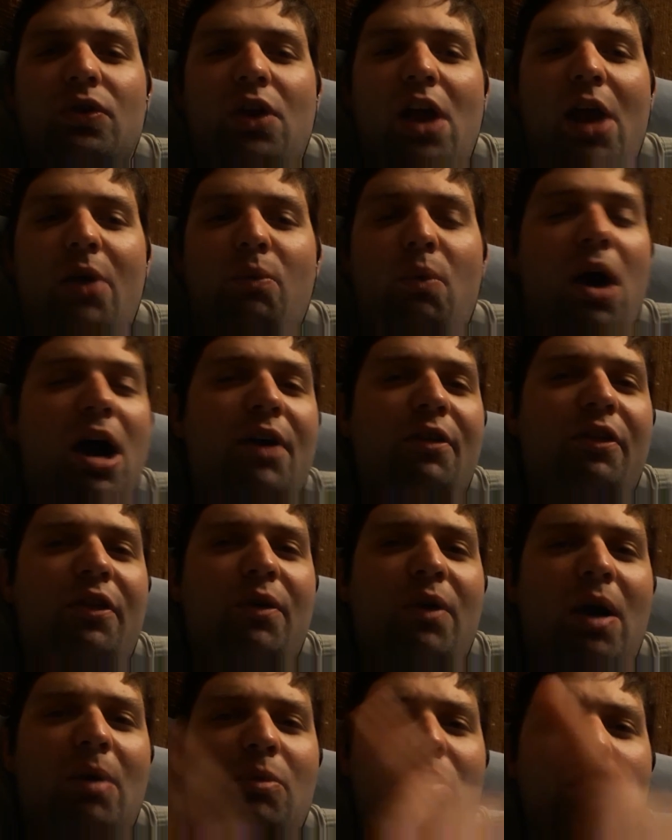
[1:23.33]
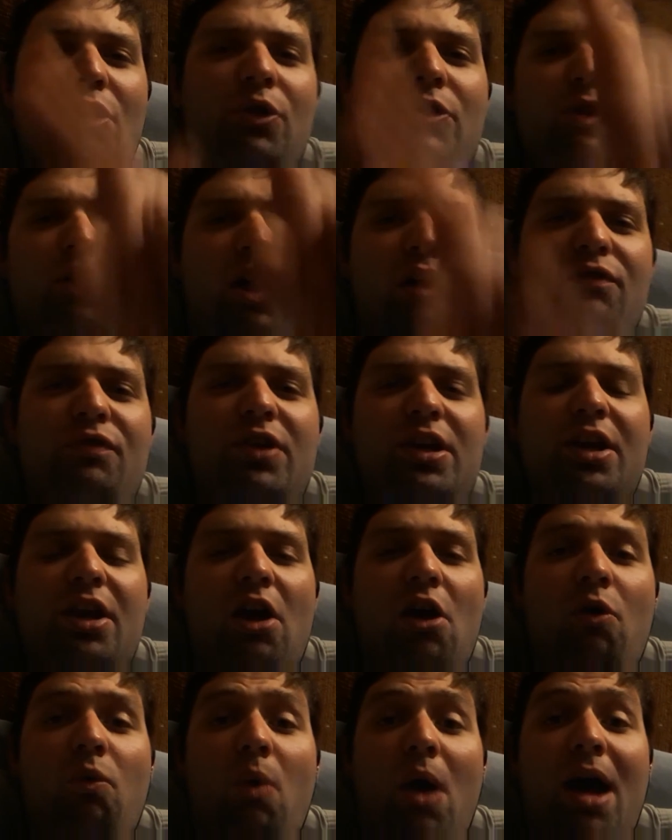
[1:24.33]
And while I'm gonna do no
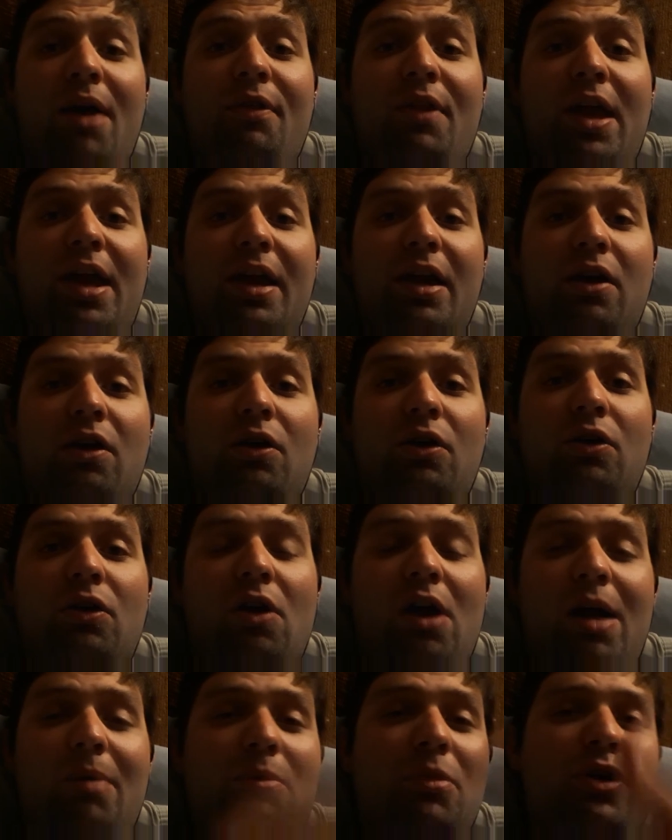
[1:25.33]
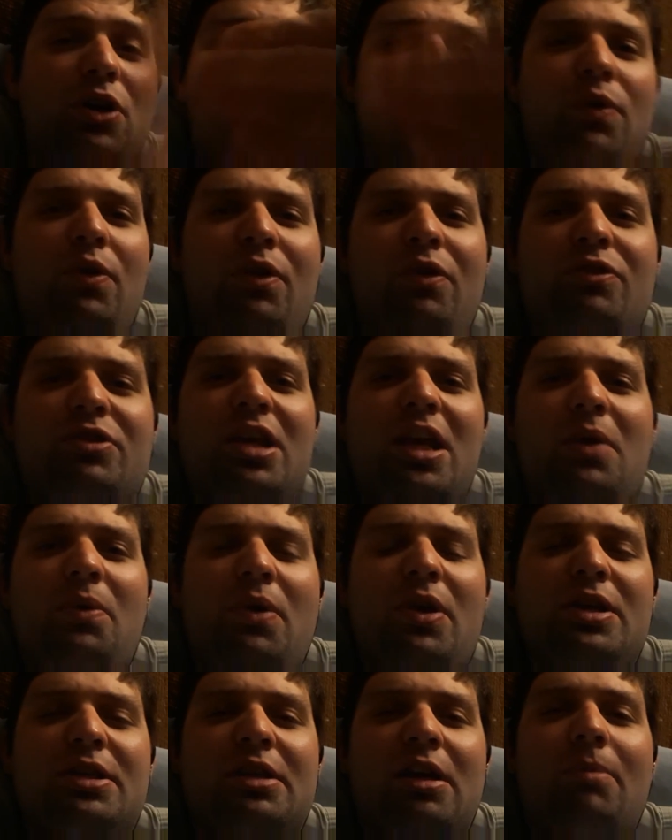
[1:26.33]
video while they are, I'm gonna do
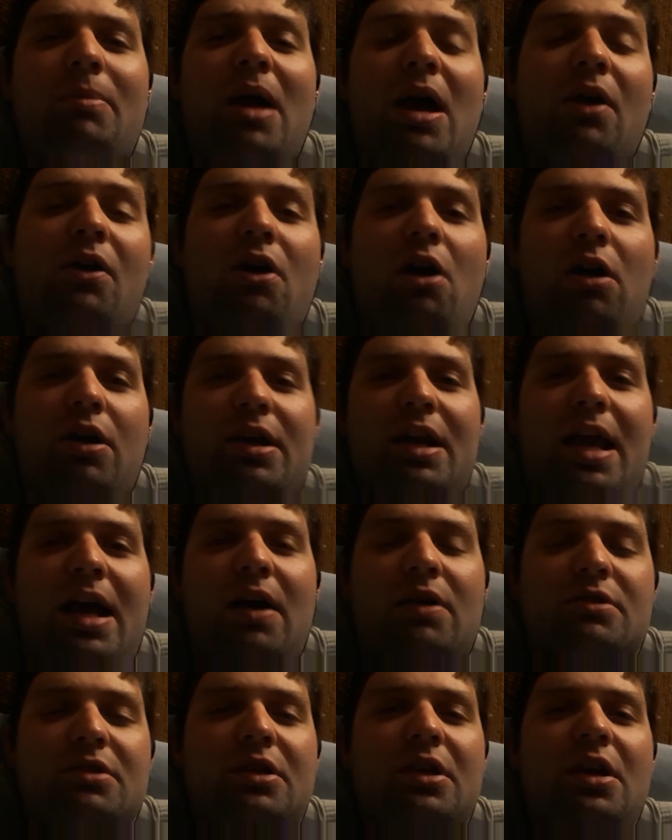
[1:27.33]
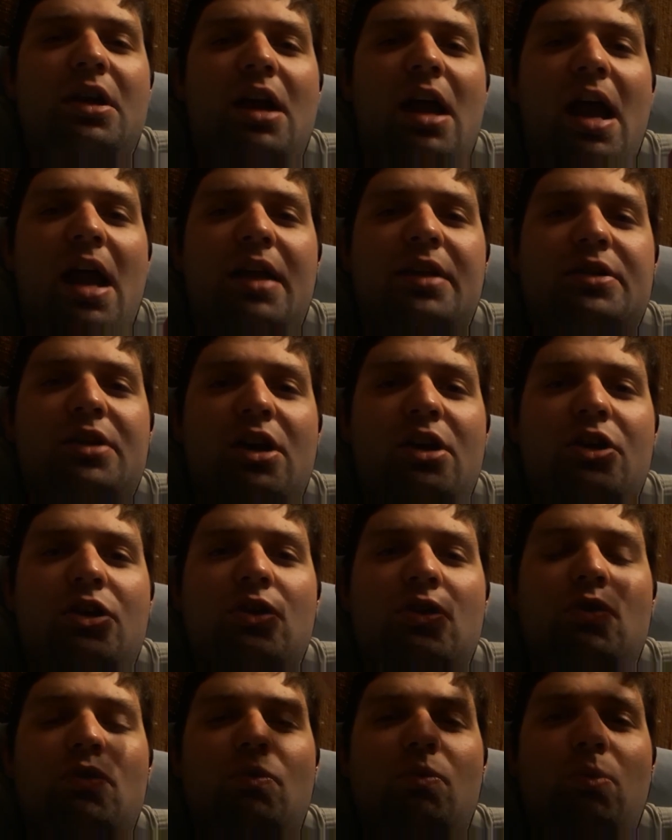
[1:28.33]
series about crocodiles and tell
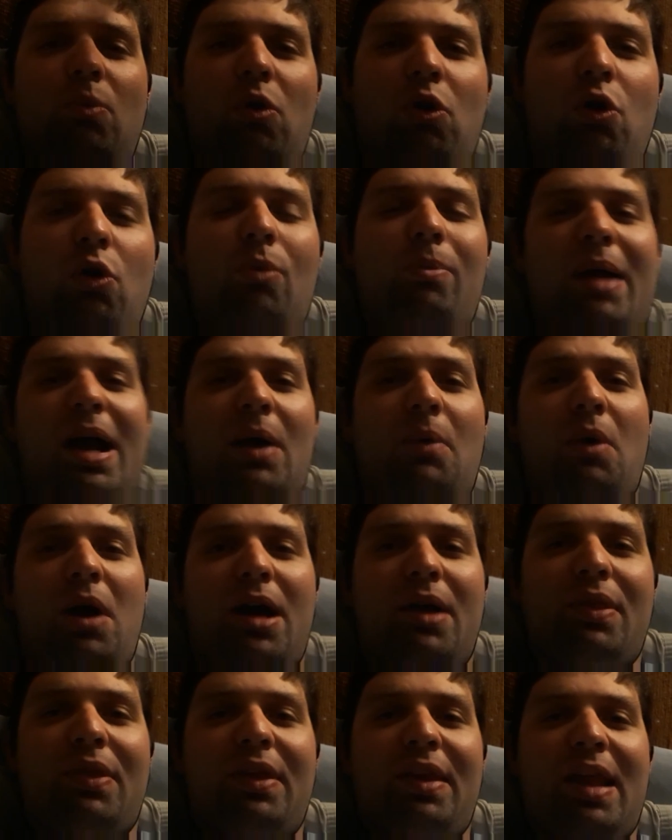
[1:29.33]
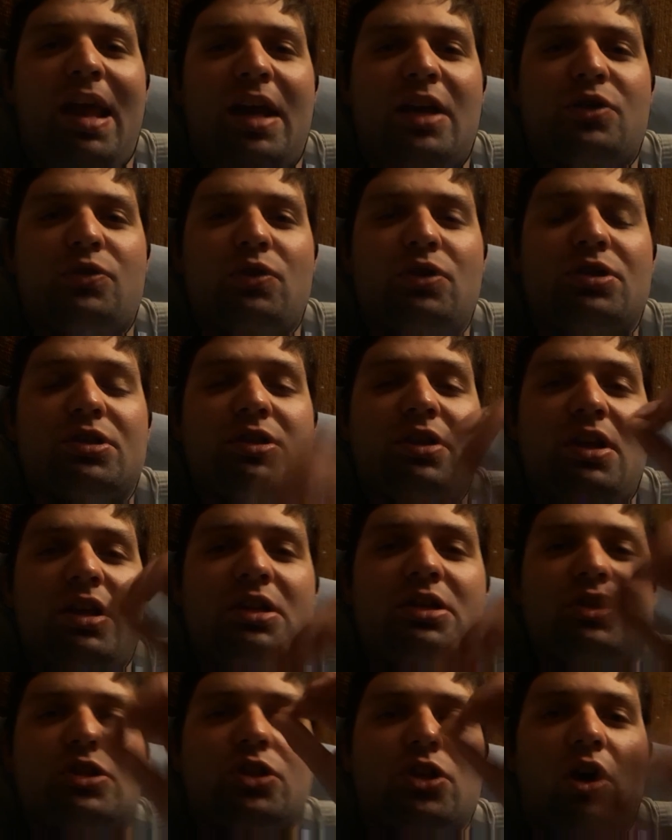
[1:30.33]
you more about why they're dangerous
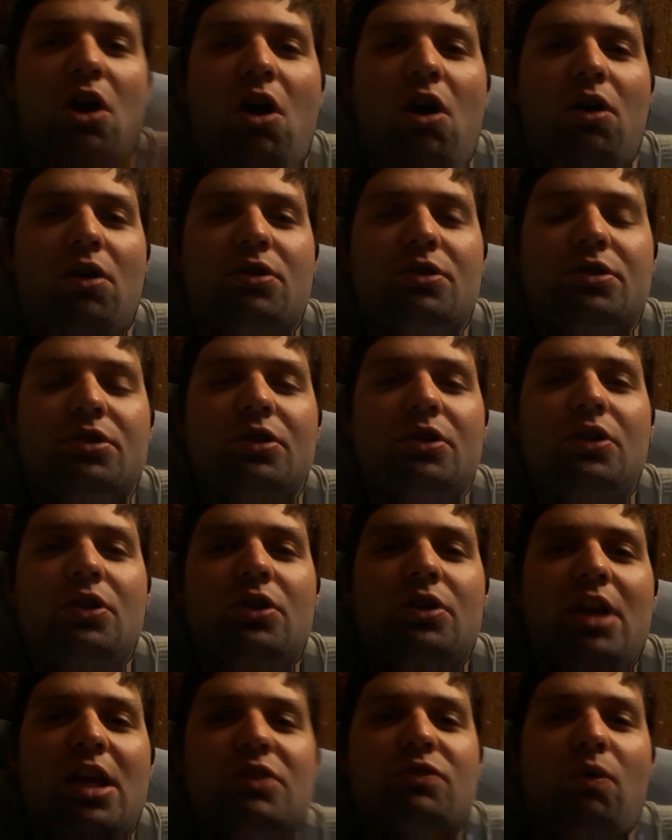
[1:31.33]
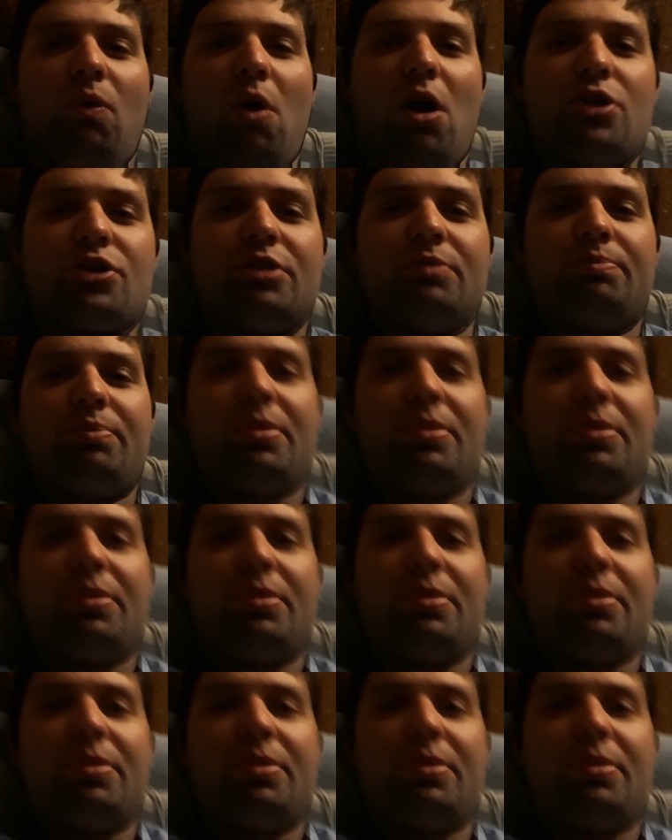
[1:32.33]
than sharks. Thanks for watching.